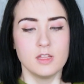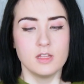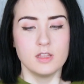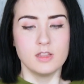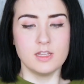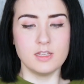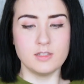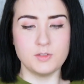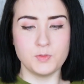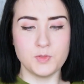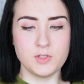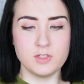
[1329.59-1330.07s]

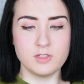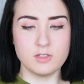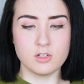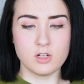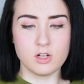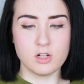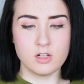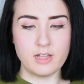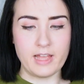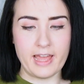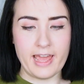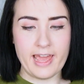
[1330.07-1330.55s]
This was
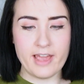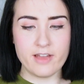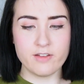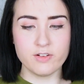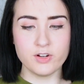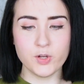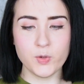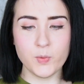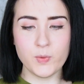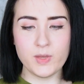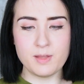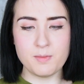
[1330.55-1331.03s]
called
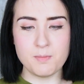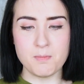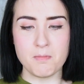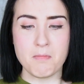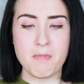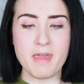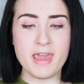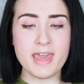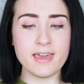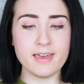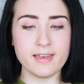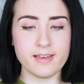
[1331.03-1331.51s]
Heroin
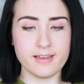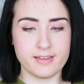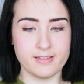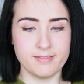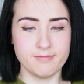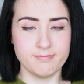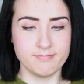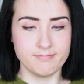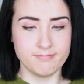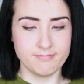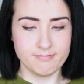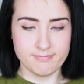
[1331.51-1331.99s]
Make
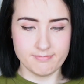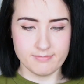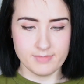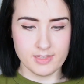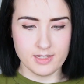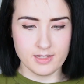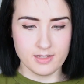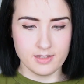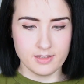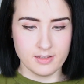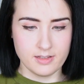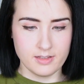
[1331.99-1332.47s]

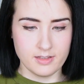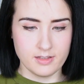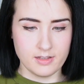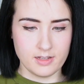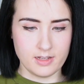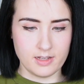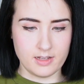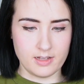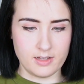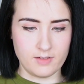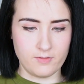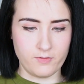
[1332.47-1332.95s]

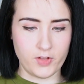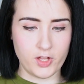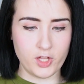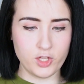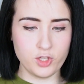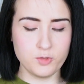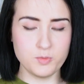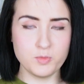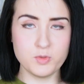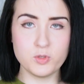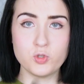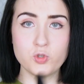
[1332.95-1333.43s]

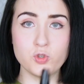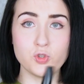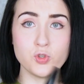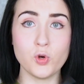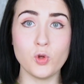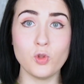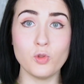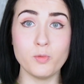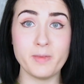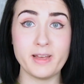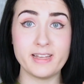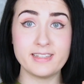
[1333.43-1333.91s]
Volume
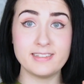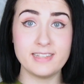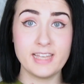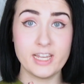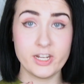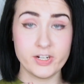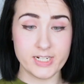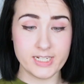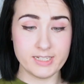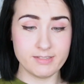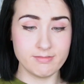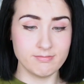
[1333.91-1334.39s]
Control
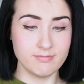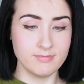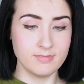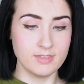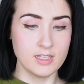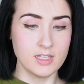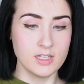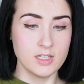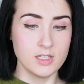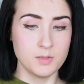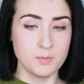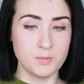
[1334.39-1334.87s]
Mascara.
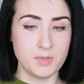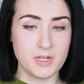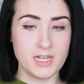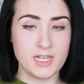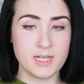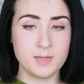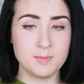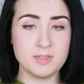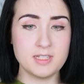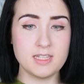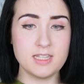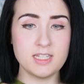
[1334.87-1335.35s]
But it
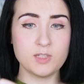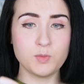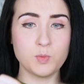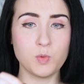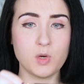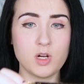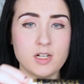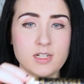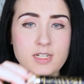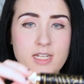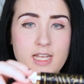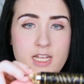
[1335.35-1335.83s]
comes in this
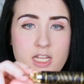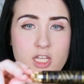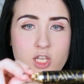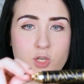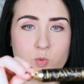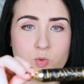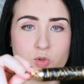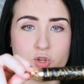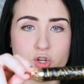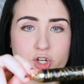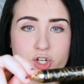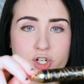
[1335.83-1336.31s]
wand, and
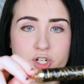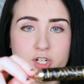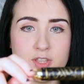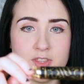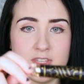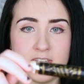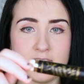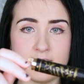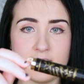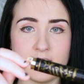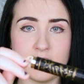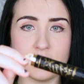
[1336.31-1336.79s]
you turn
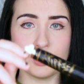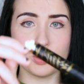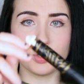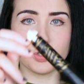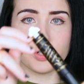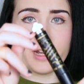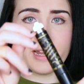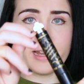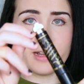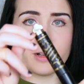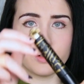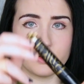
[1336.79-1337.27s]
this little
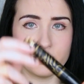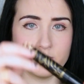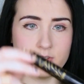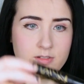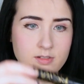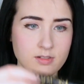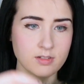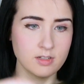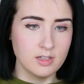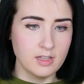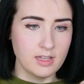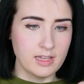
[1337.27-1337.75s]
crown
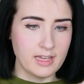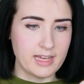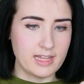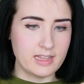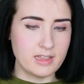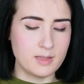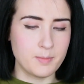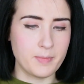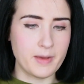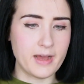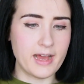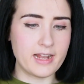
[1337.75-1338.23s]

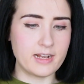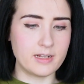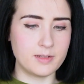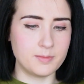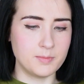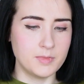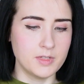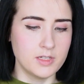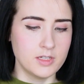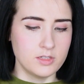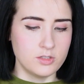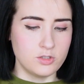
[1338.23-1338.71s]
at the
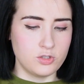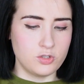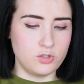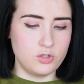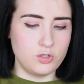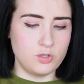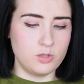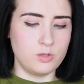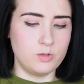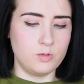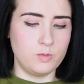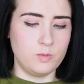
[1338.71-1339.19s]
bottom to
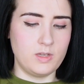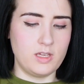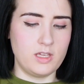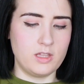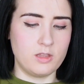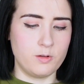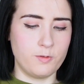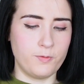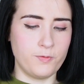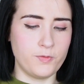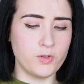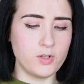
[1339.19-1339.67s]
do
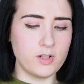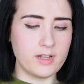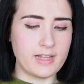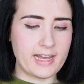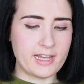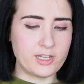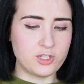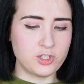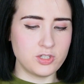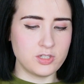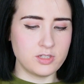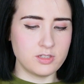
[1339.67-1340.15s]
either full
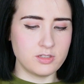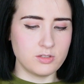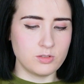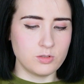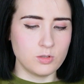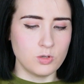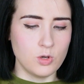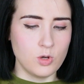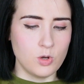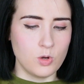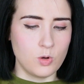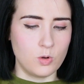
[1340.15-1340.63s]

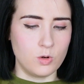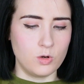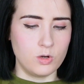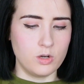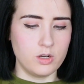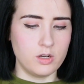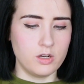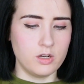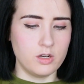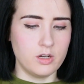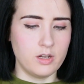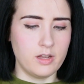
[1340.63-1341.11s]
lashes
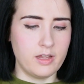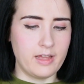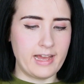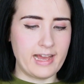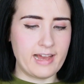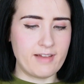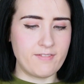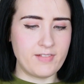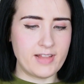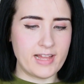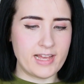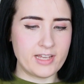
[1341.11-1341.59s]
or
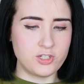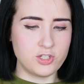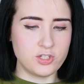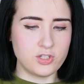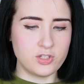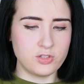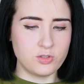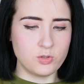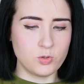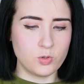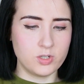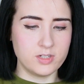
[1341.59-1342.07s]
half
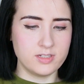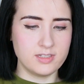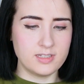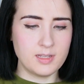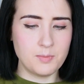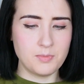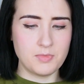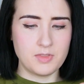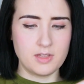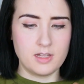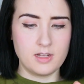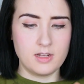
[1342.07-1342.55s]
lashes or
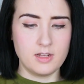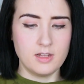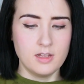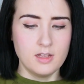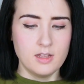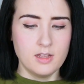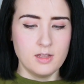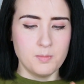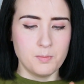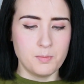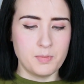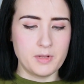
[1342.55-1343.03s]
something.
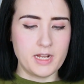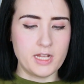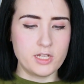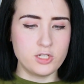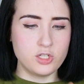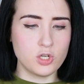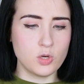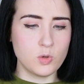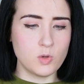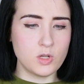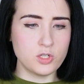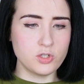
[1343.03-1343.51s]
But I
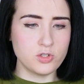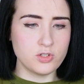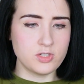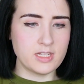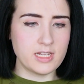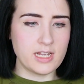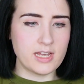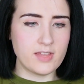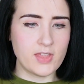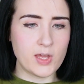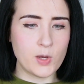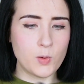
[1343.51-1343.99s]
don't
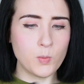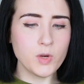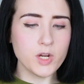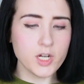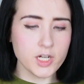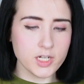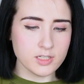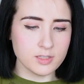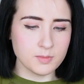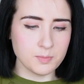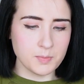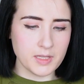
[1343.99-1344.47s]
understand how that
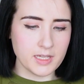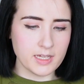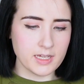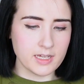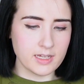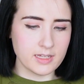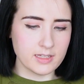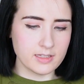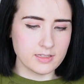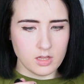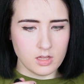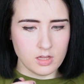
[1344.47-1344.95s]
works
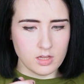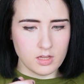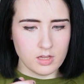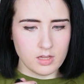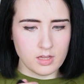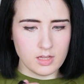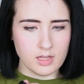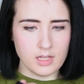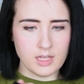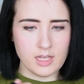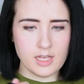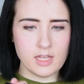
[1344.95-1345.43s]
because
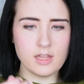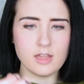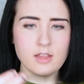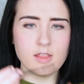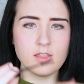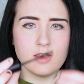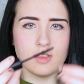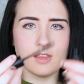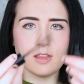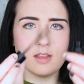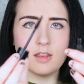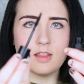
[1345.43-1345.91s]

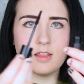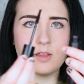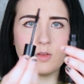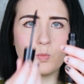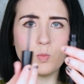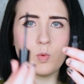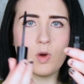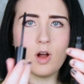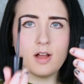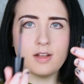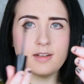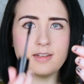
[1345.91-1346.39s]
the
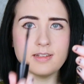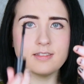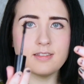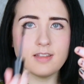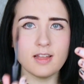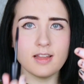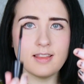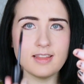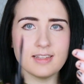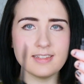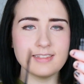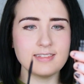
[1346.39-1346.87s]
wand is
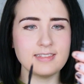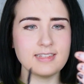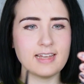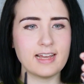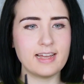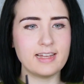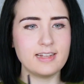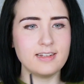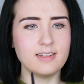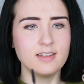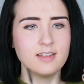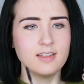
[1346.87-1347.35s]
on this
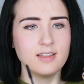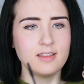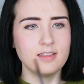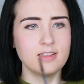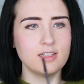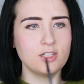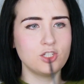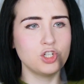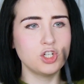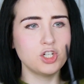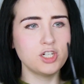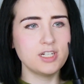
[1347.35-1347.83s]
side.
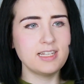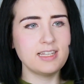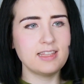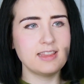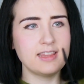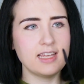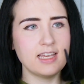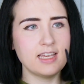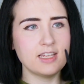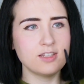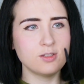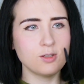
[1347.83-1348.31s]
The turny
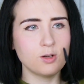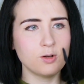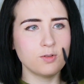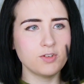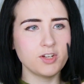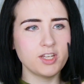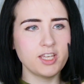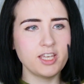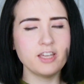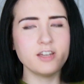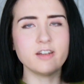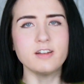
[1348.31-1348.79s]
thing is over
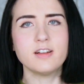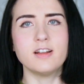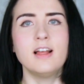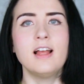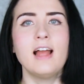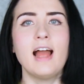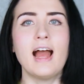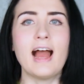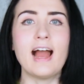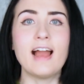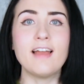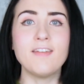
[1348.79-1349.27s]
here.
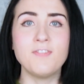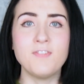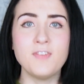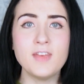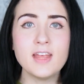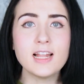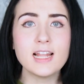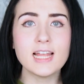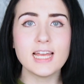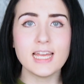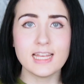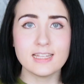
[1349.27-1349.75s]
I
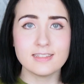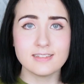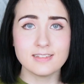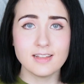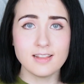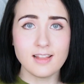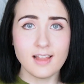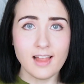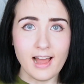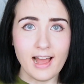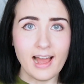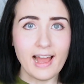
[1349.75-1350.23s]
feel like it's a
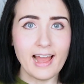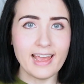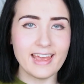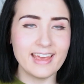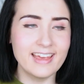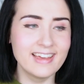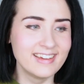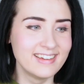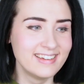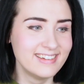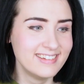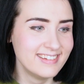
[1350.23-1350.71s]

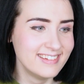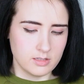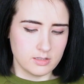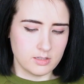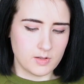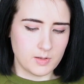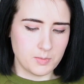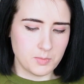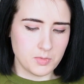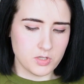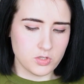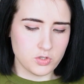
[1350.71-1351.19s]
lie. So
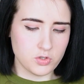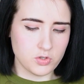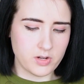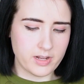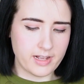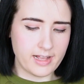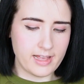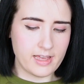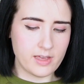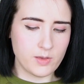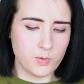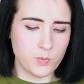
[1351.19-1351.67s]
I'm going to
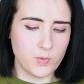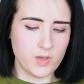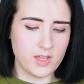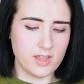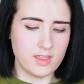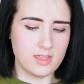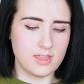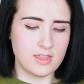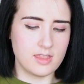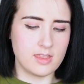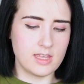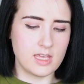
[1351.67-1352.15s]
try it
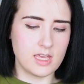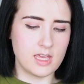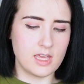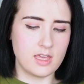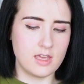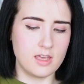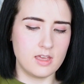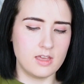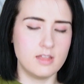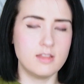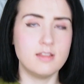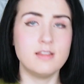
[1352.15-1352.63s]
with
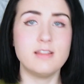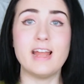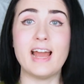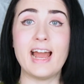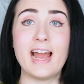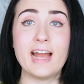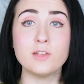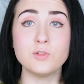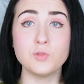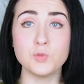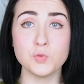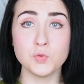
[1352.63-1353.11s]
the
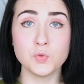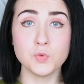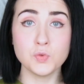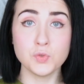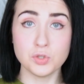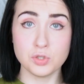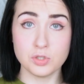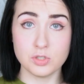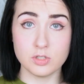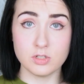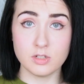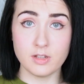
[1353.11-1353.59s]

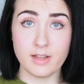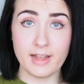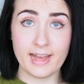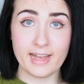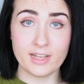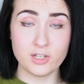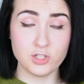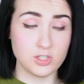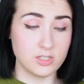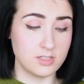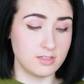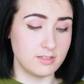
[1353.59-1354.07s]
natural
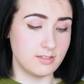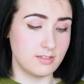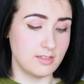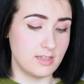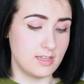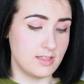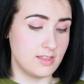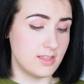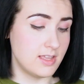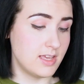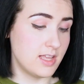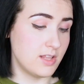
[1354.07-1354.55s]
lashes,
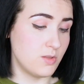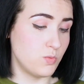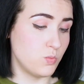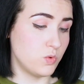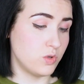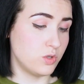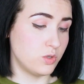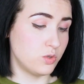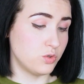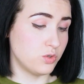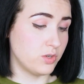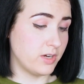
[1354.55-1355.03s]
and then
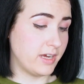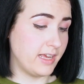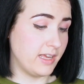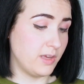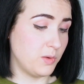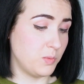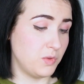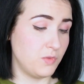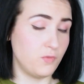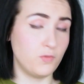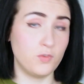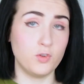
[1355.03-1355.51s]
we'll try
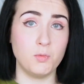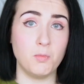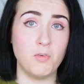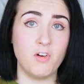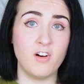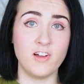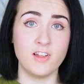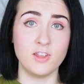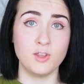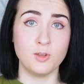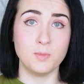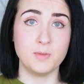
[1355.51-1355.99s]
it with full
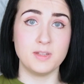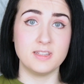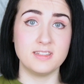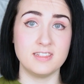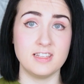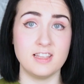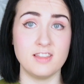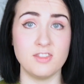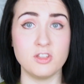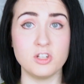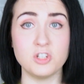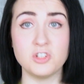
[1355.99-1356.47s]
volume and
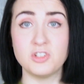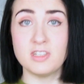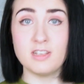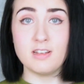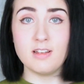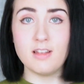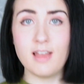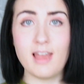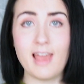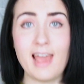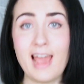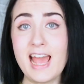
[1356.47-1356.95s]
see if there's
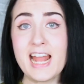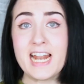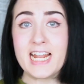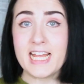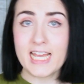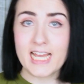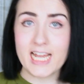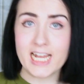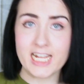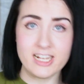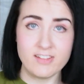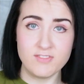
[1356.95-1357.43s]

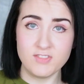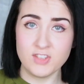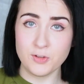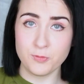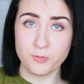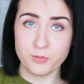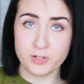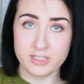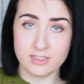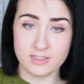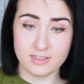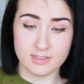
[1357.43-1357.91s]
any kind of
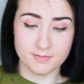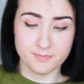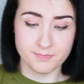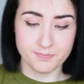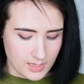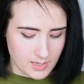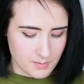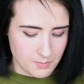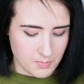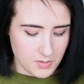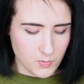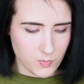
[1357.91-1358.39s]
difference.
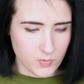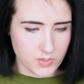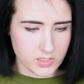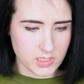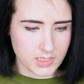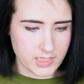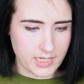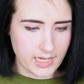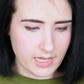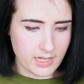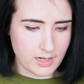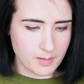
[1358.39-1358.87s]
Hit me with
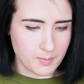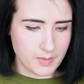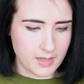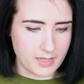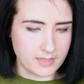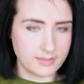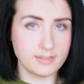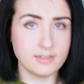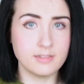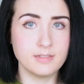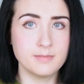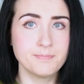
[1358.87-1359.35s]
your
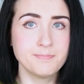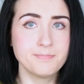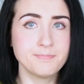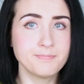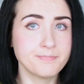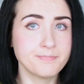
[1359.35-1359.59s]
animes.